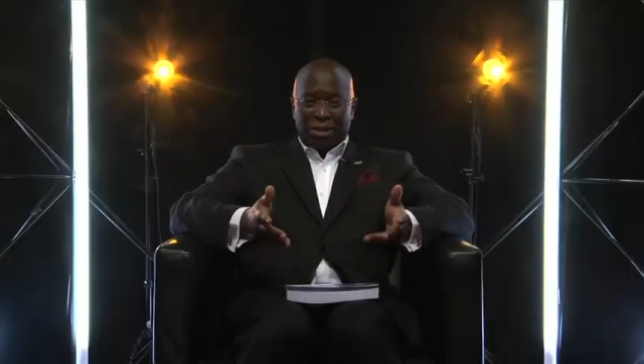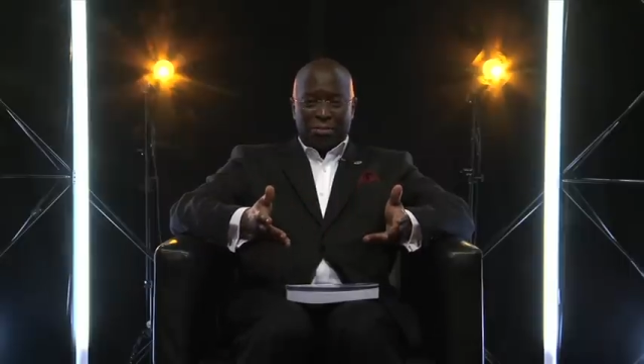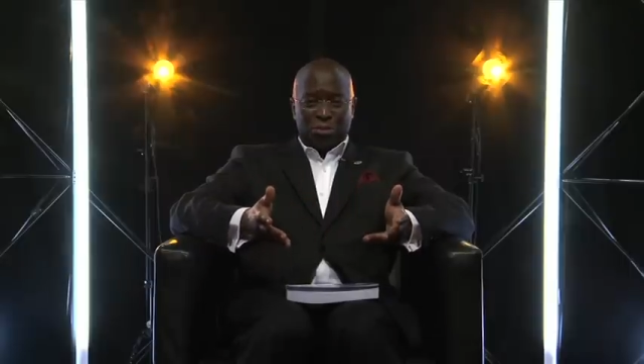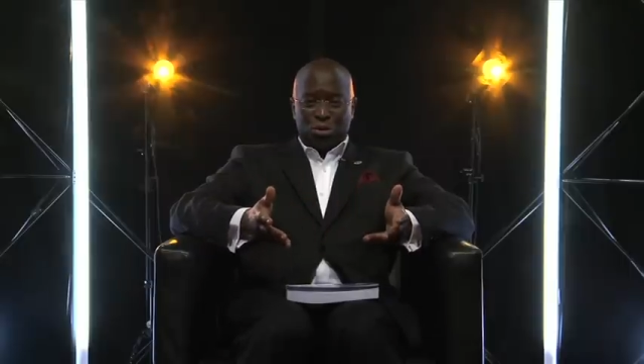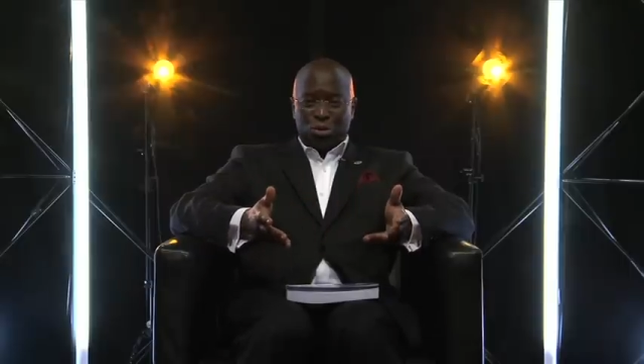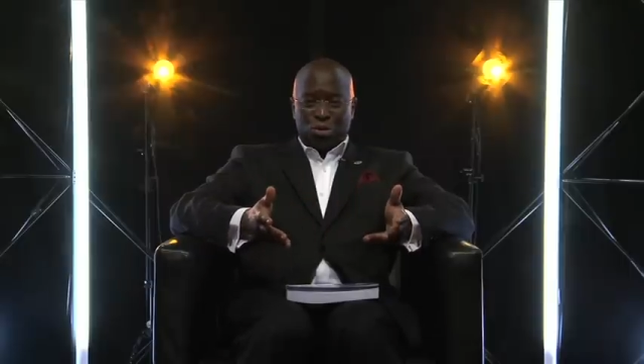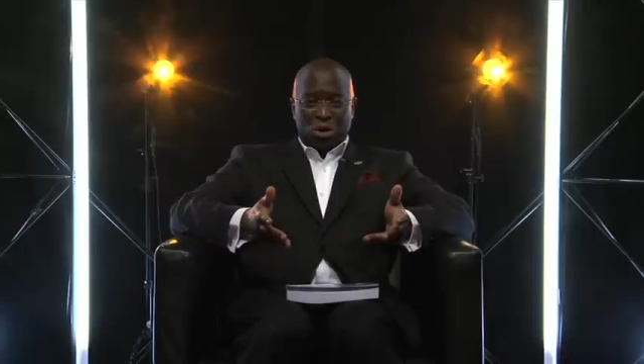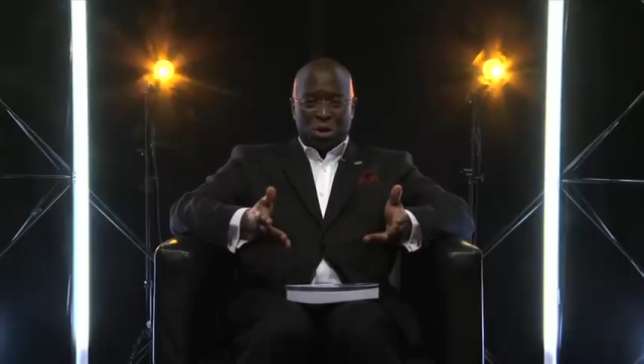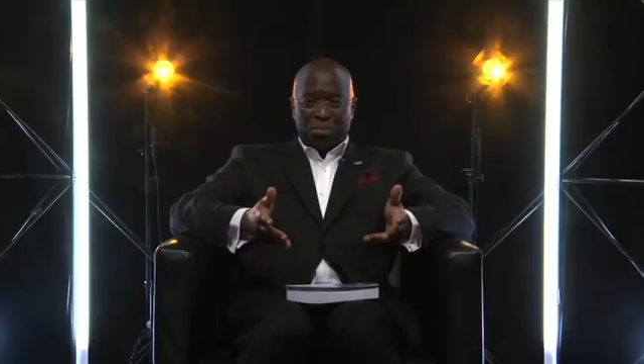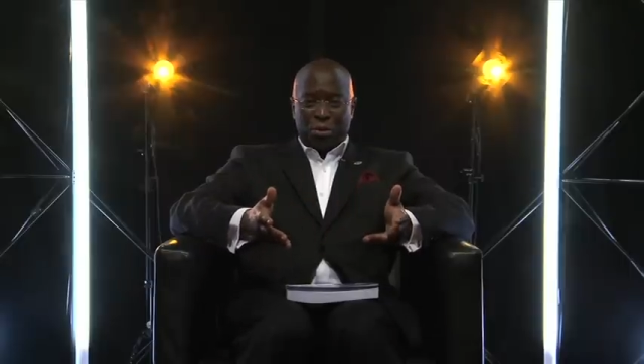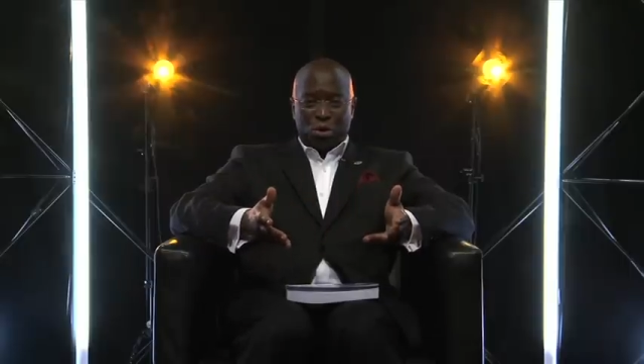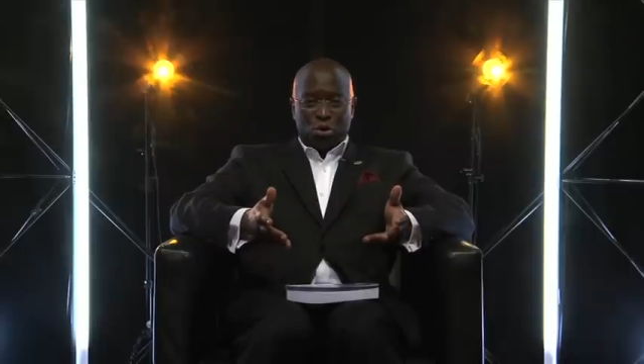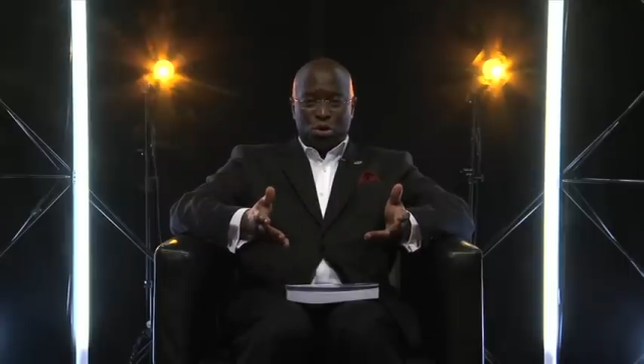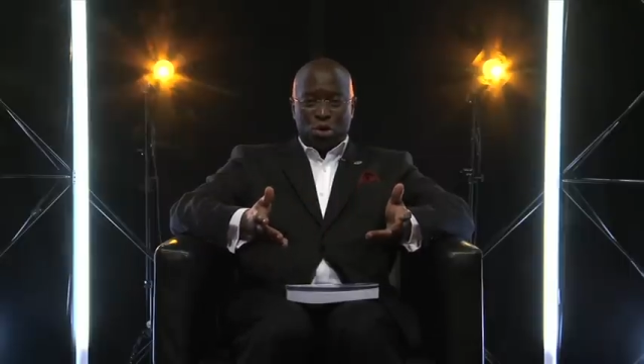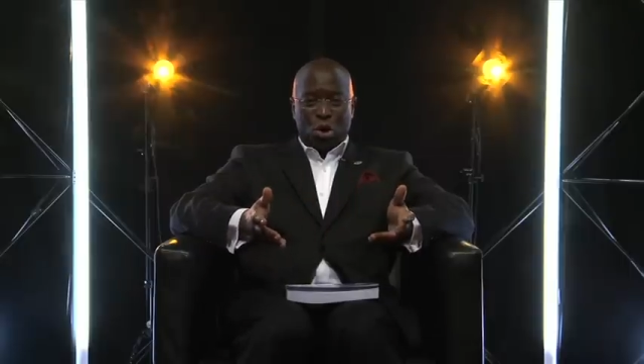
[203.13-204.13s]
able to
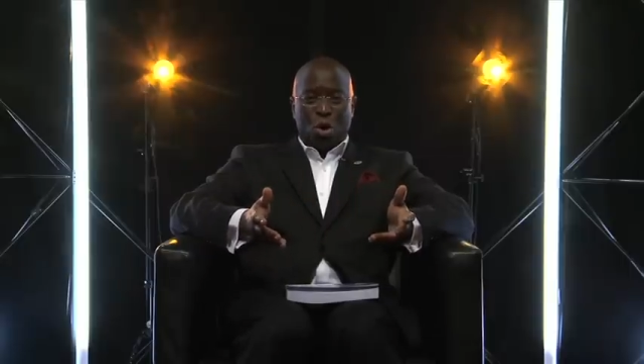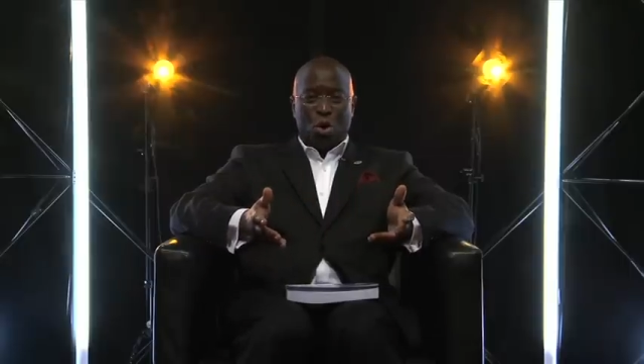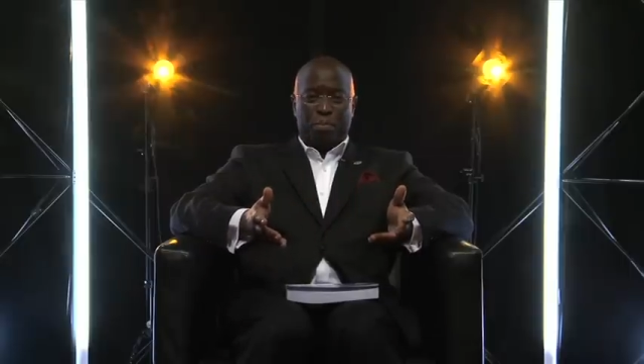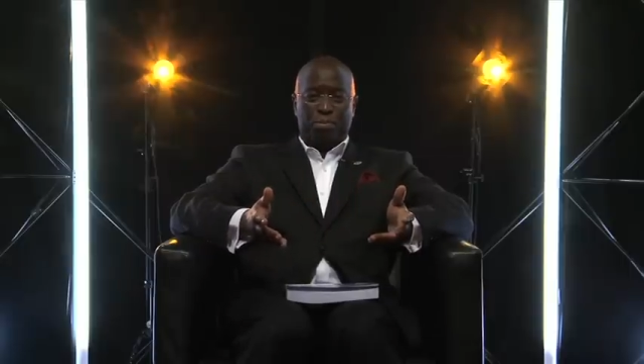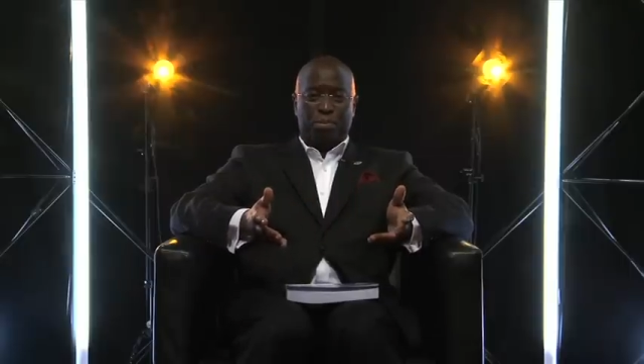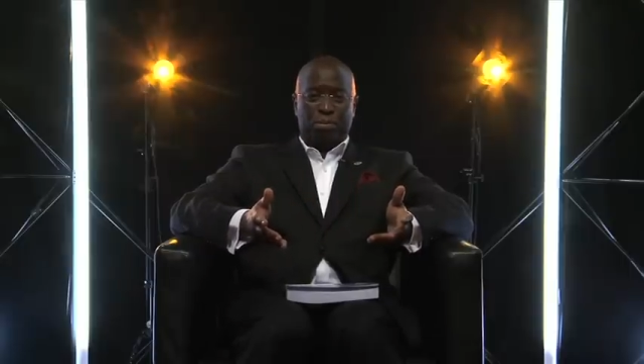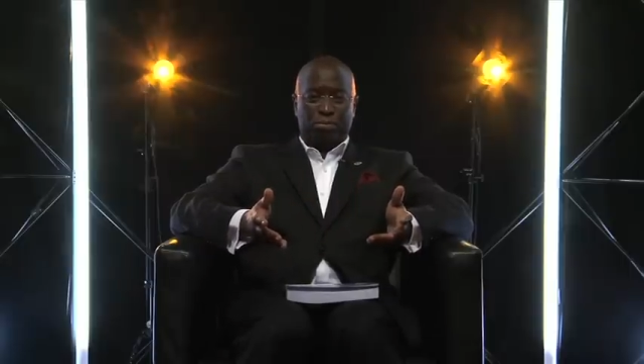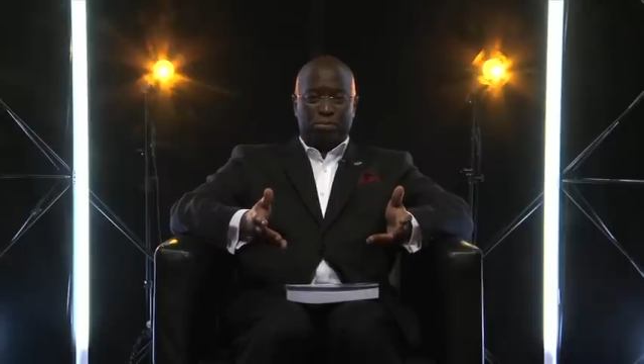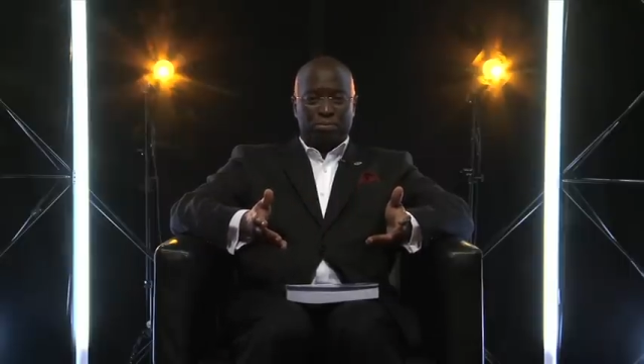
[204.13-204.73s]
uphold hope.